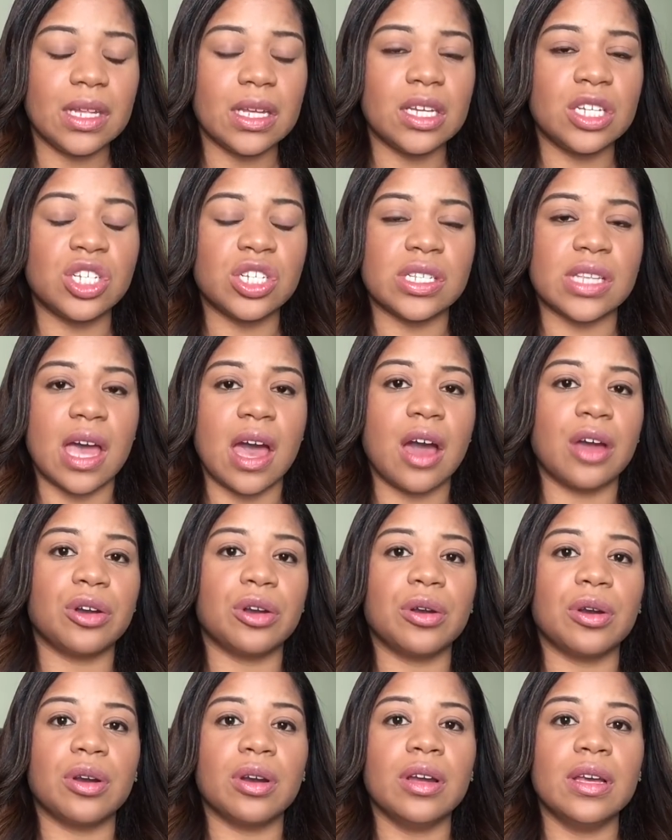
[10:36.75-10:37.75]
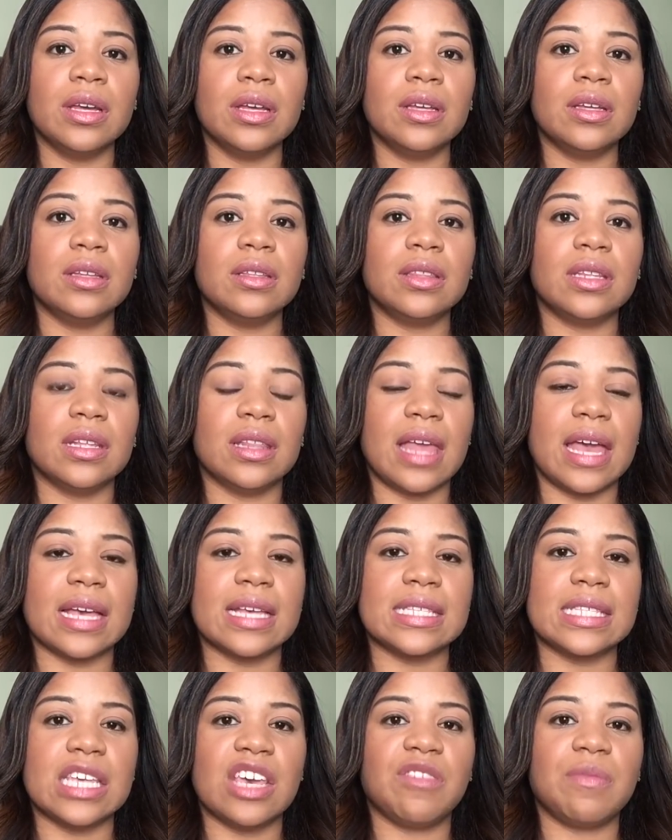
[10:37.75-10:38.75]
just honor the
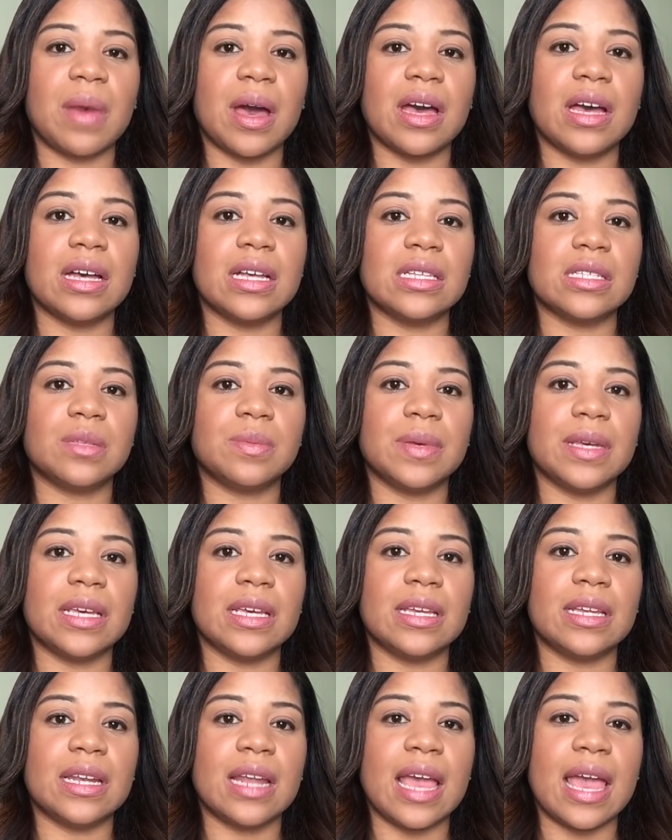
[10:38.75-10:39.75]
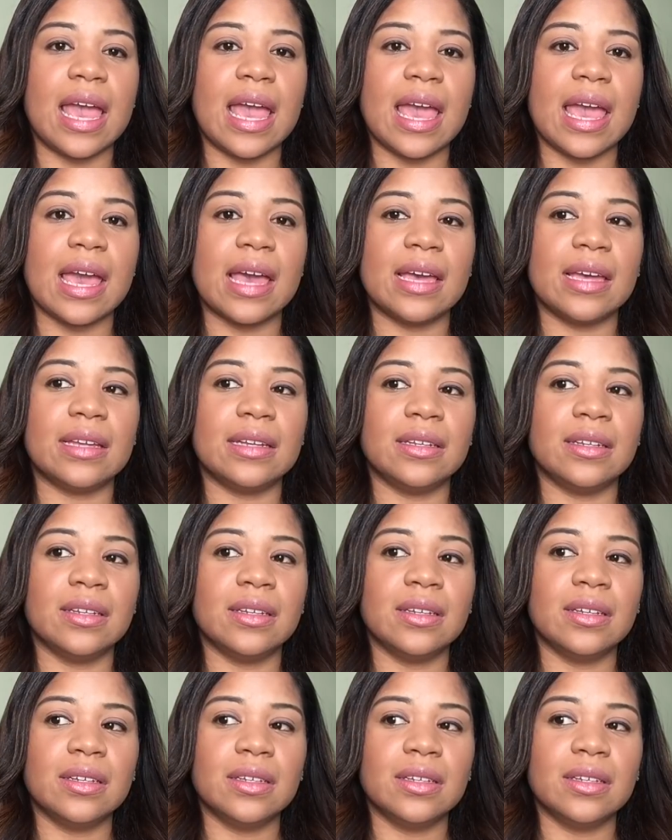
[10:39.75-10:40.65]
legacy of my husband and